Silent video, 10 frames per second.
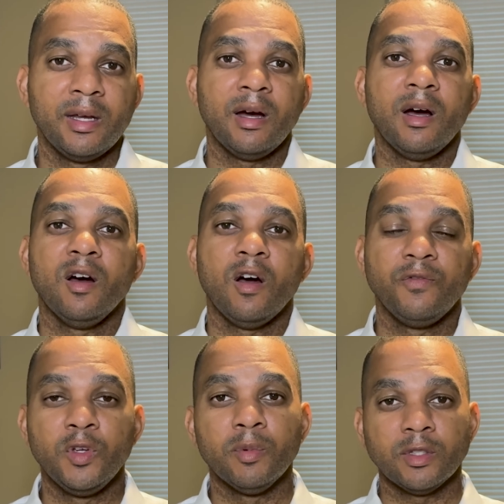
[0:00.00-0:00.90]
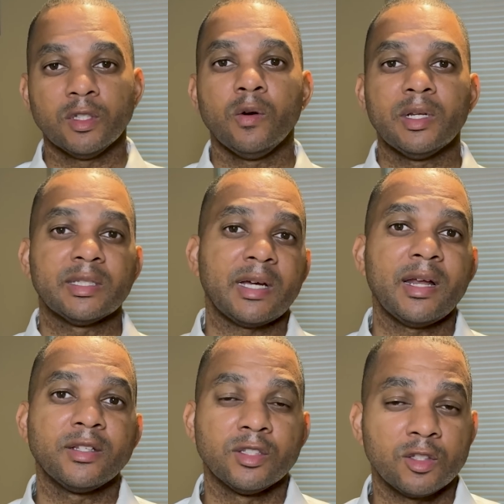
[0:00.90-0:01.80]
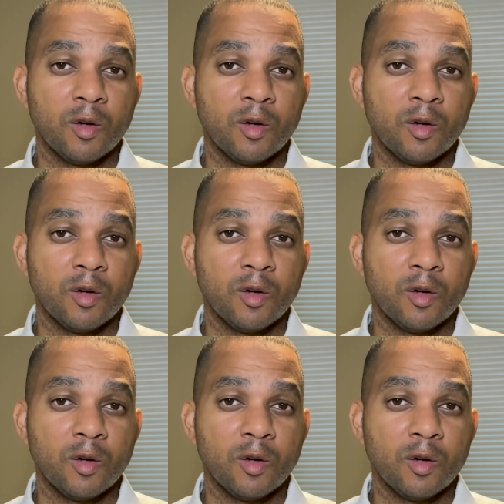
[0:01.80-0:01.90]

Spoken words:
A few months ago, I decided to start